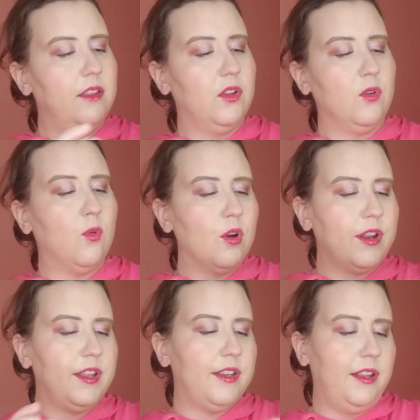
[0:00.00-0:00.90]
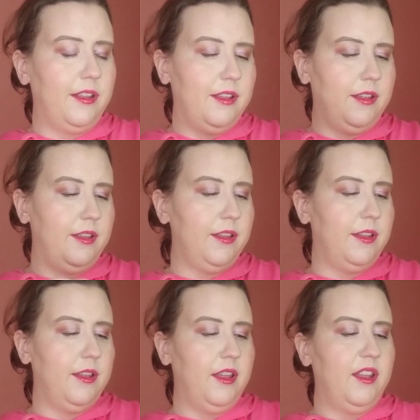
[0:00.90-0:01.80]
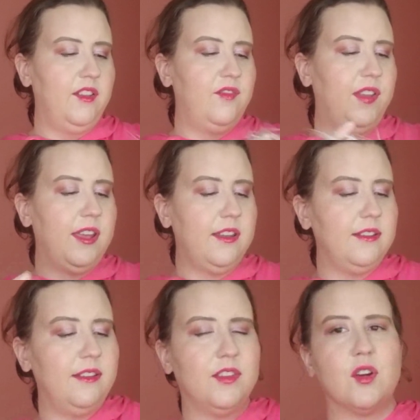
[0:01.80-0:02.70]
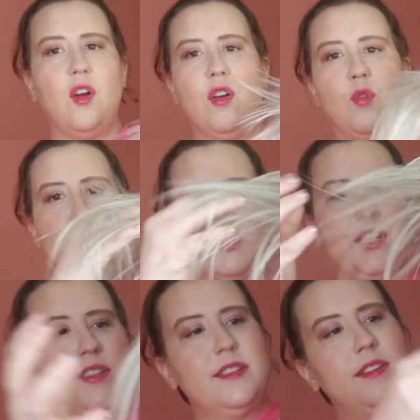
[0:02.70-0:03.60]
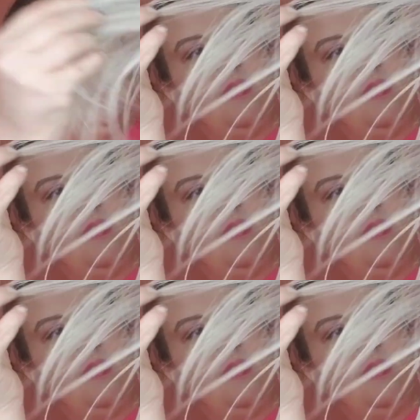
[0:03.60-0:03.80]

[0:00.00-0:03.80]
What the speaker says: they're Orchid, Finn. They're all gorgeous.